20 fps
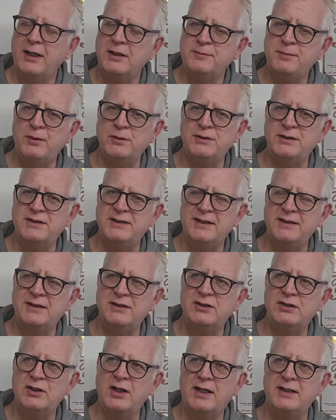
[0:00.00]
suppose it's
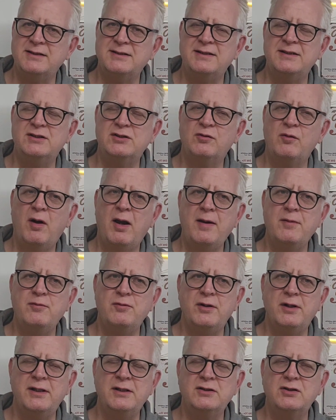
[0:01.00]
as described,
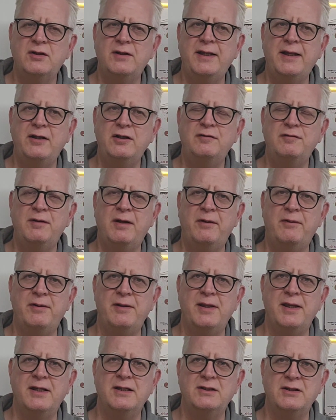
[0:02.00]
really. It's got the elderflower
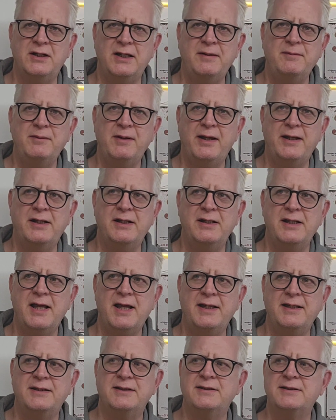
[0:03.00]
in there, so I am getting a
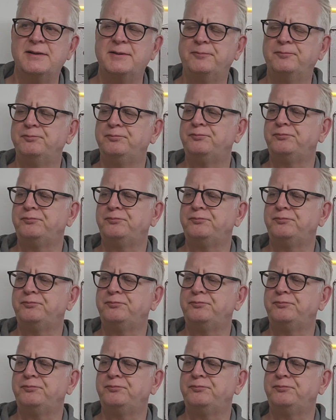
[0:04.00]
nice